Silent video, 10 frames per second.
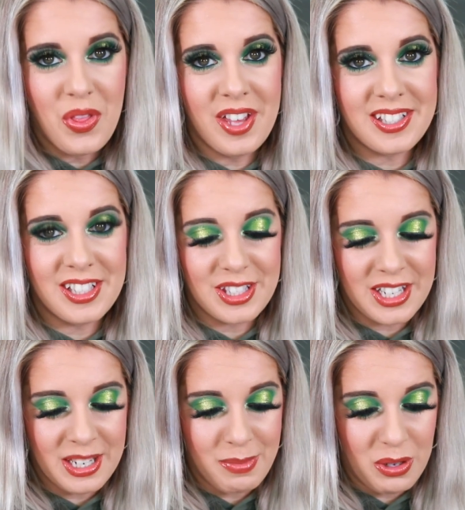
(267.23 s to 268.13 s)
this is
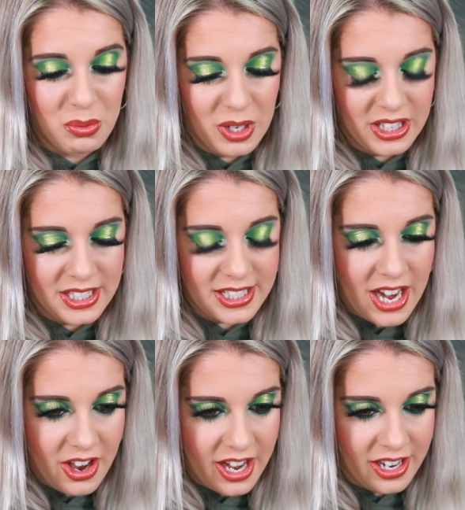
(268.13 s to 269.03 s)
gonna be really
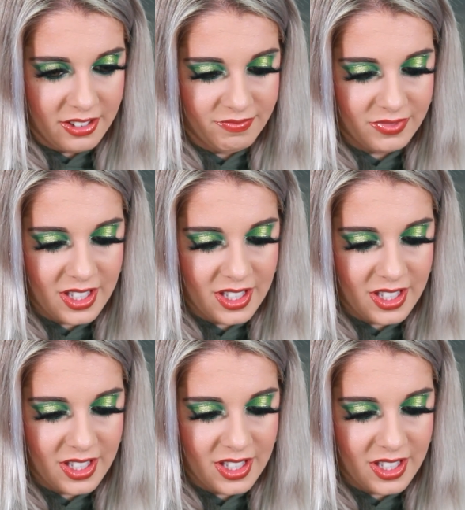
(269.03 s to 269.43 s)
scary.